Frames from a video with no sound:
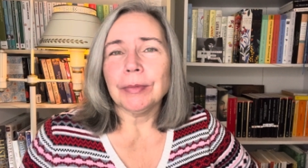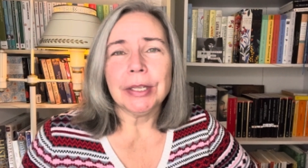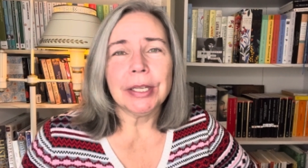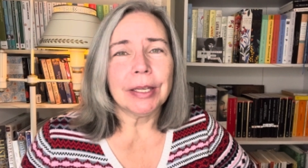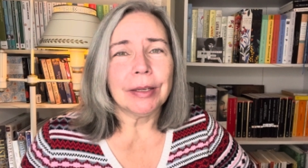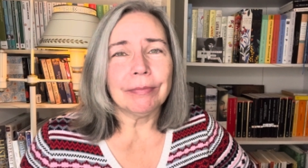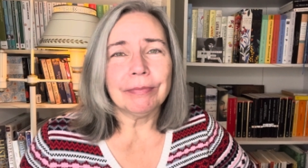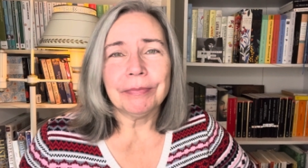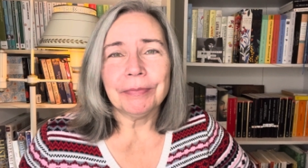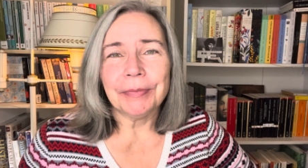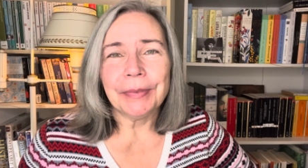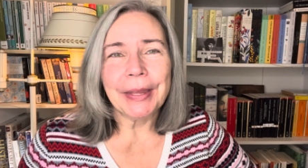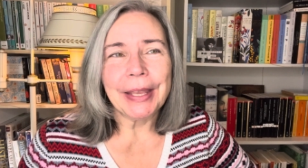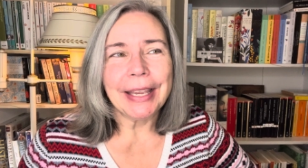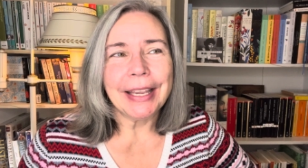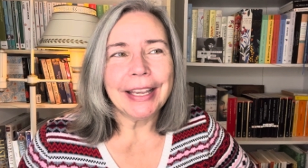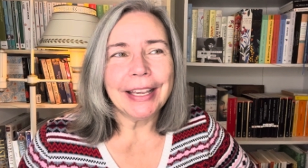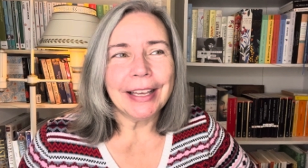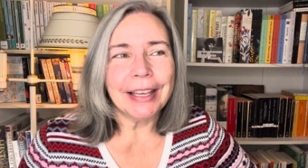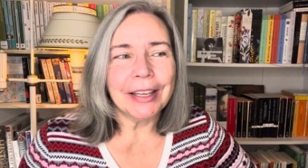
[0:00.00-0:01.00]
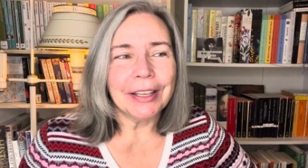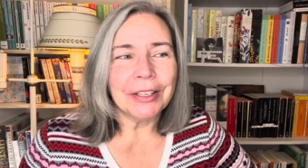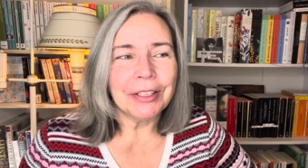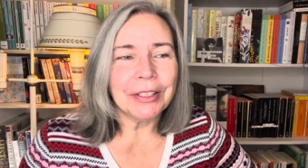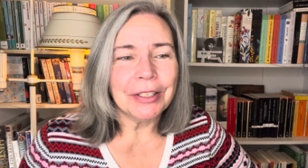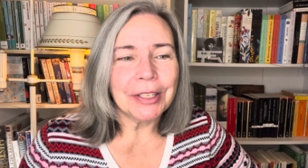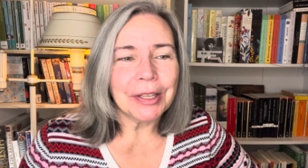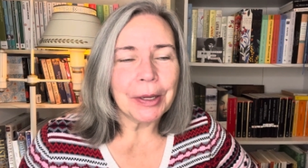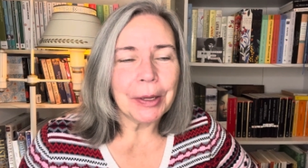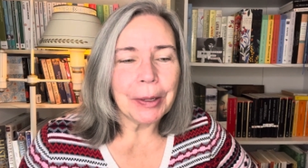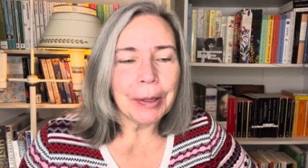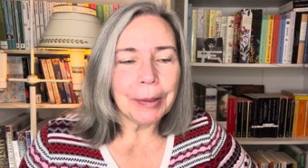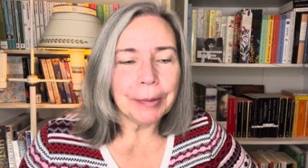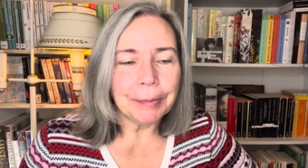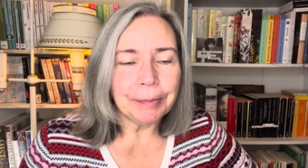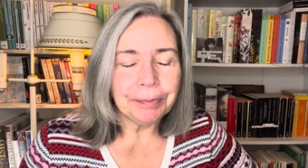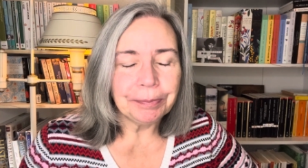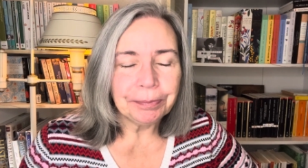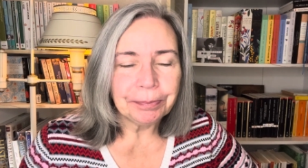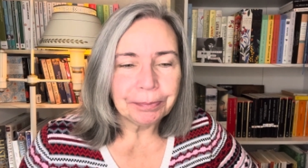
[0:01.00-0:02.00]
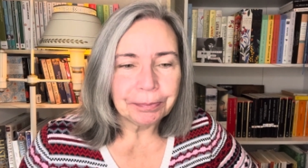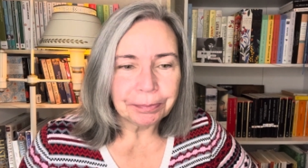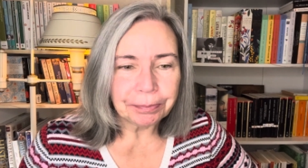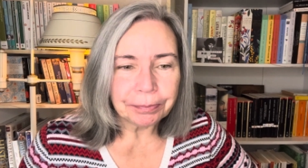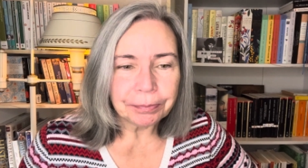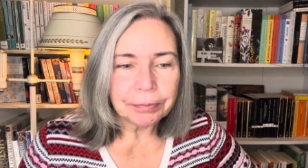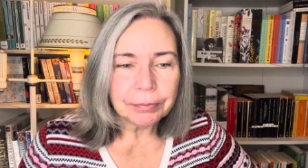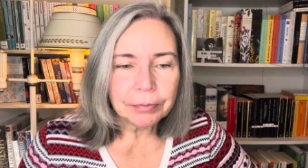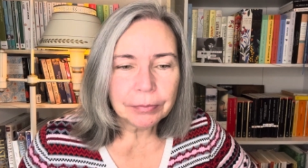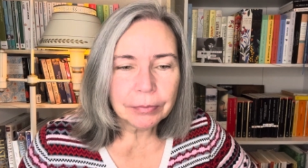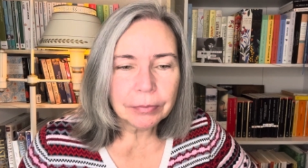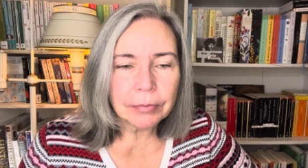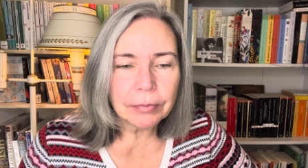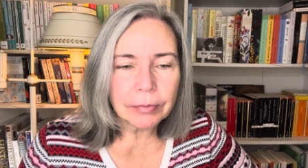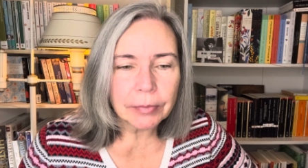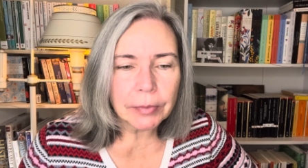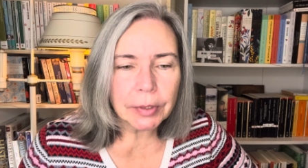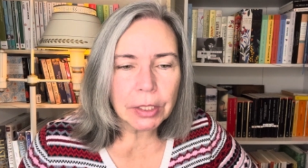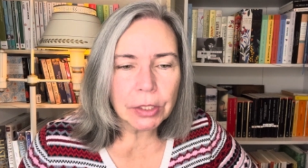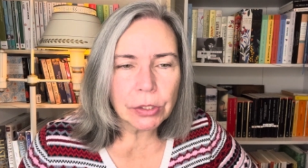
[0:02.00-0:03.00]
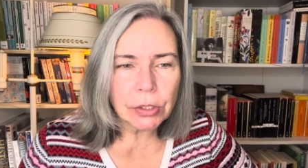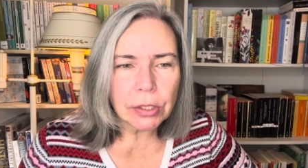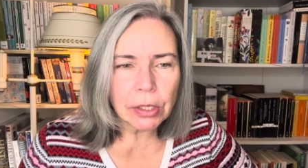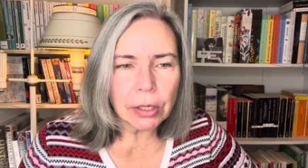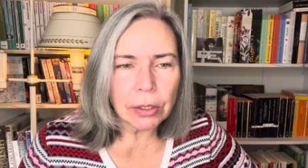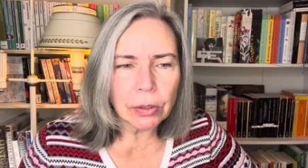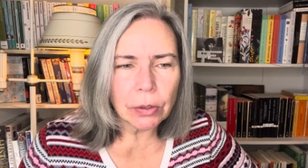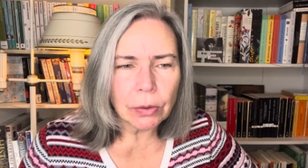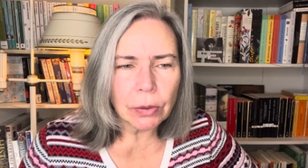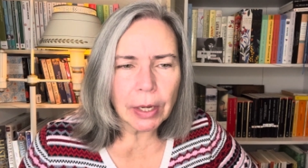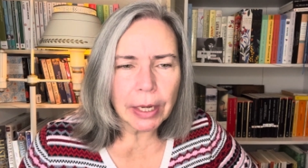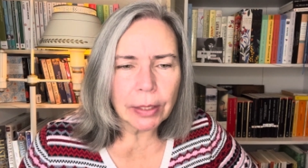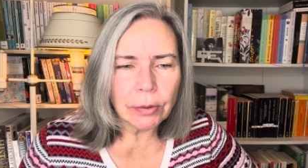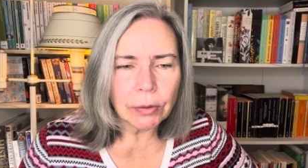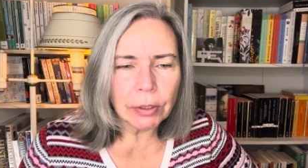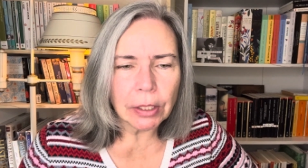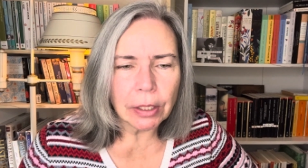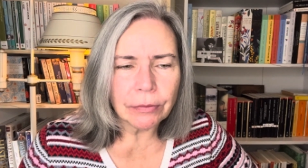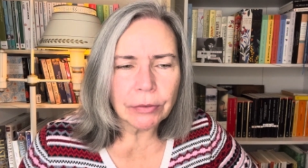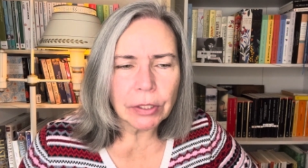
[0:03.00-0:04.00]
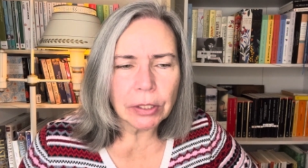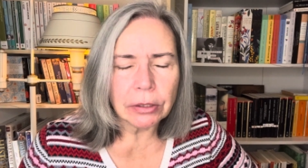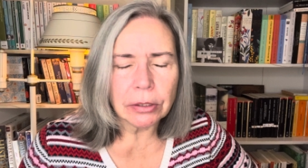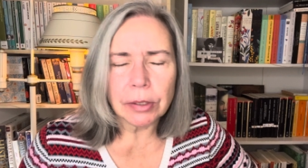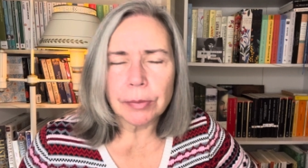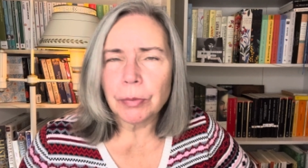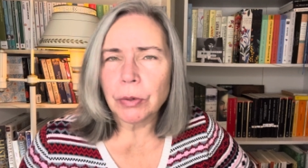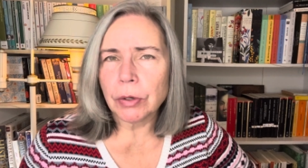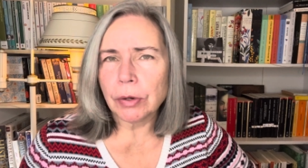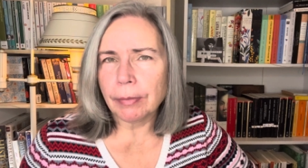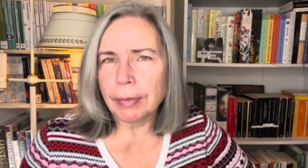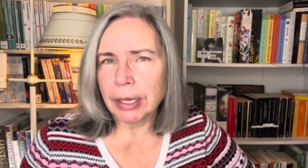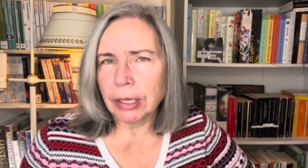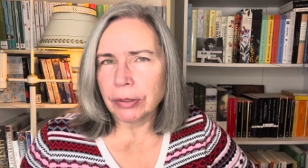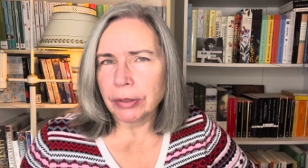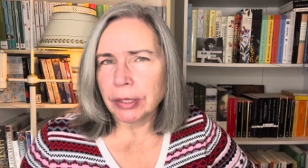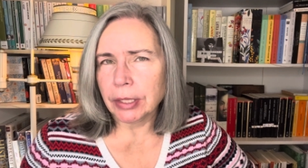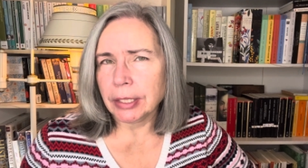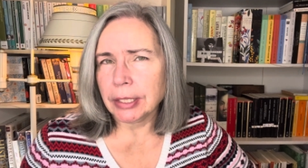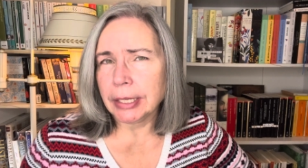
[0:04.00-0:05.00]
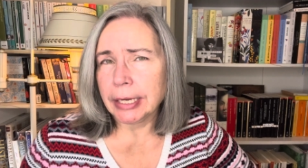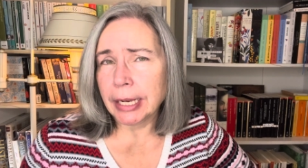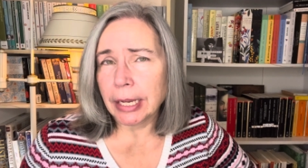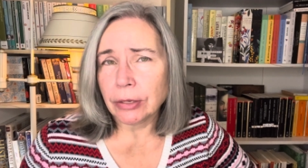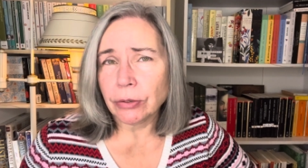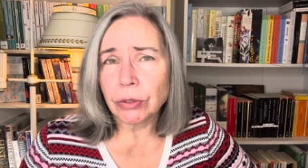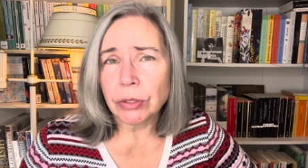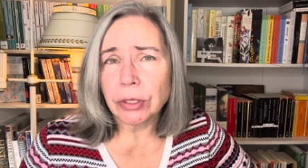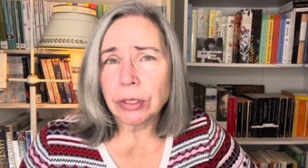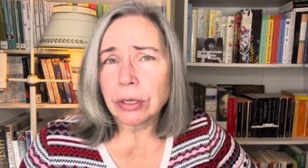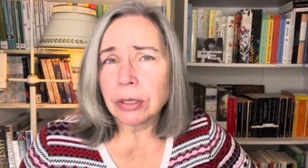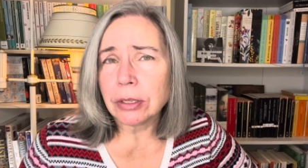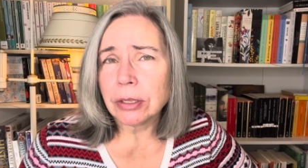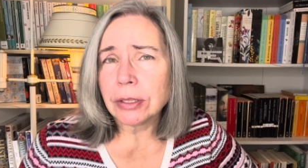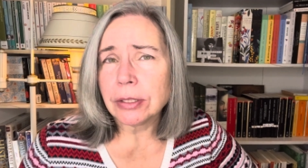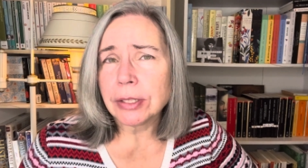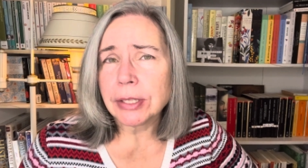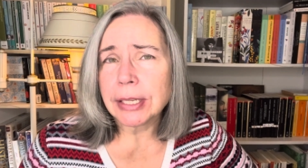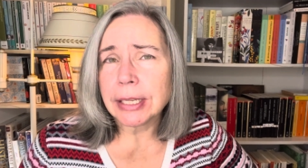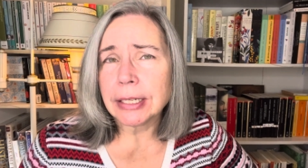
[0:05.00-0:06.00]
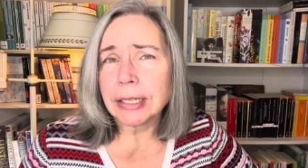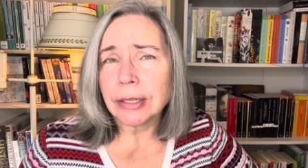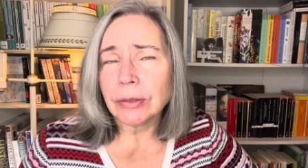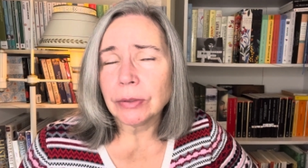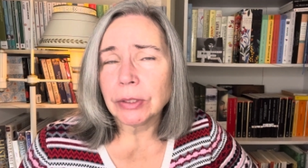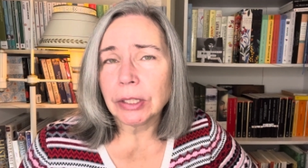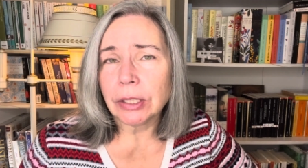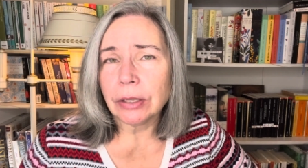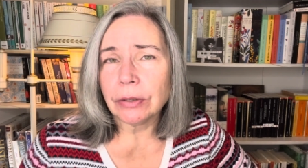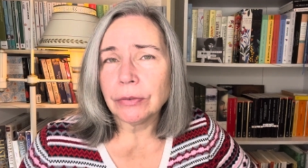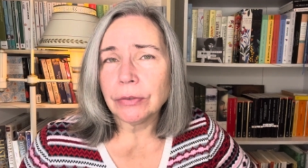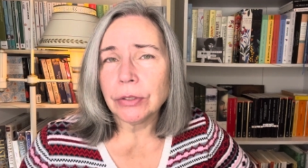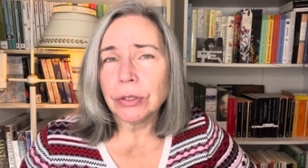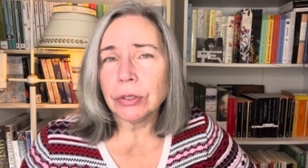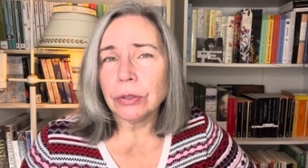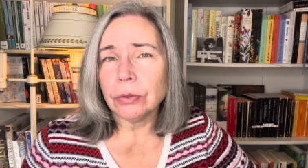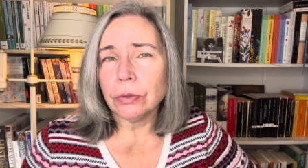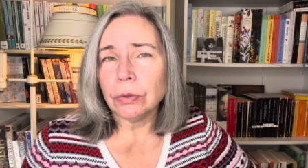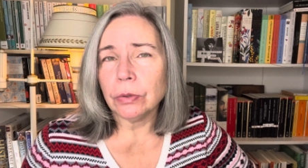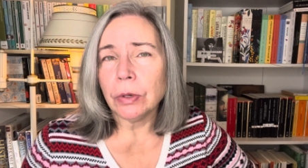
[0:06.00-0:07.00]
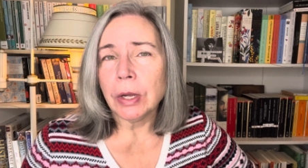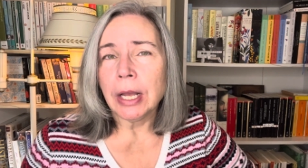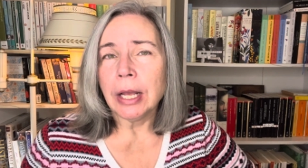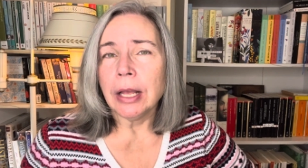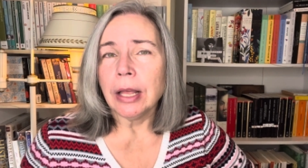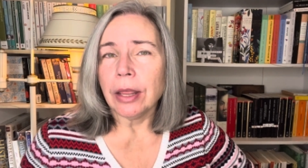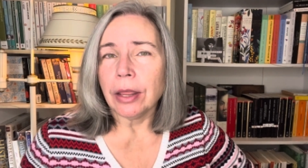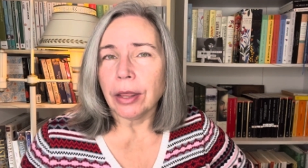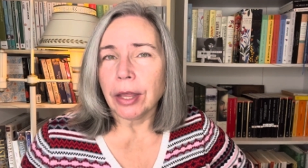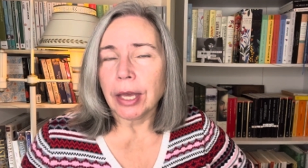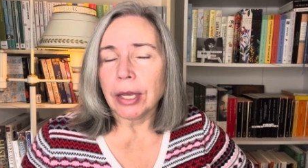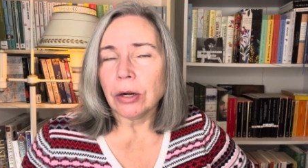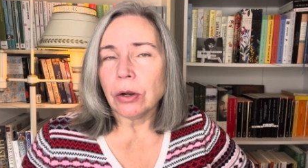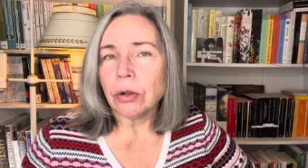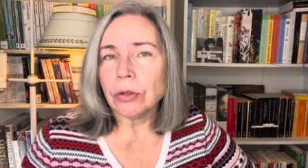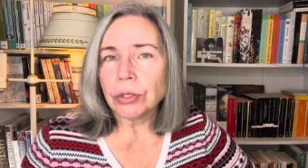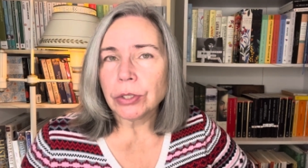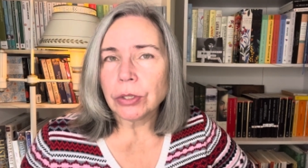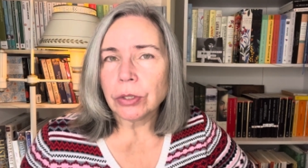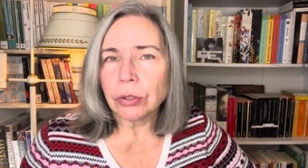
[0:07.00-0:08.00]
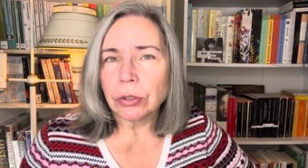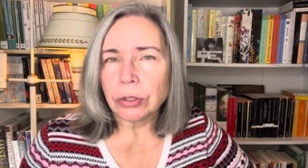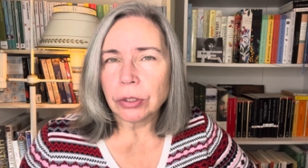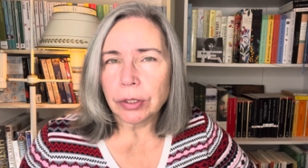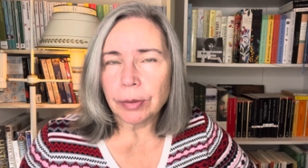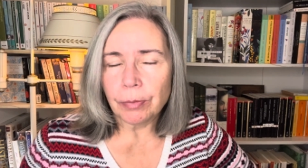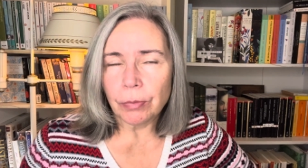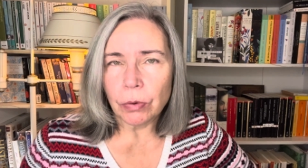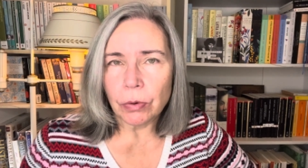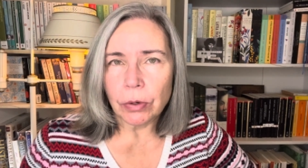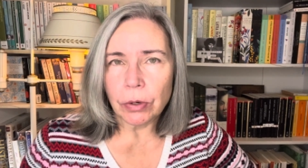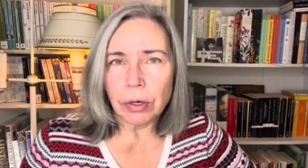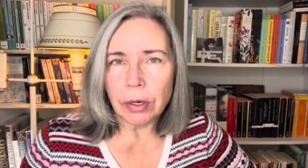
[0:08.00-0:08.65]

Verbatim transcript: Team. And um, so I would love to learn more about the Neanderthals, and I would love to then also learn more